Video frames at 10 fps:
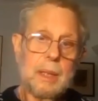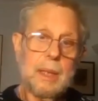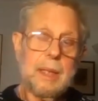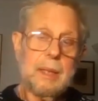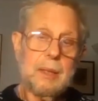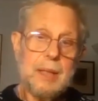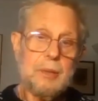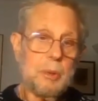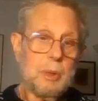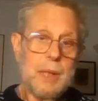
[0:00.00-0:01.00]

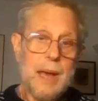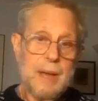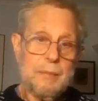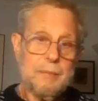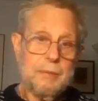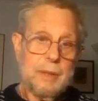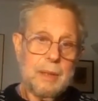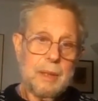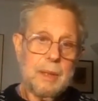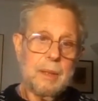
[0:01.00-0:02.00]
intellectual life
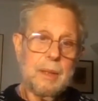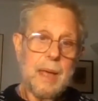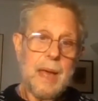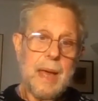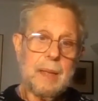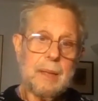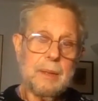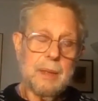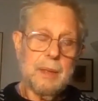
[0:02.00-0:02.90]
that